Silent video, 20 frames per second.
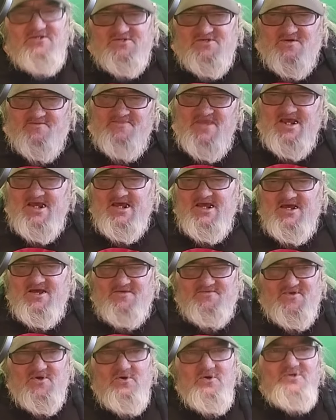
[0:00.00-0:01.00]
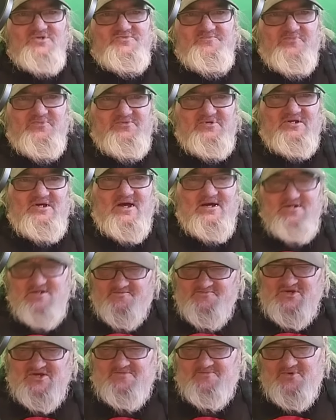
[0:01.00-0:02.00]
So those kind
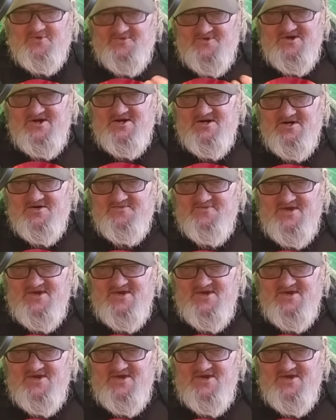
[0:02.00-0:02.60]
of people there,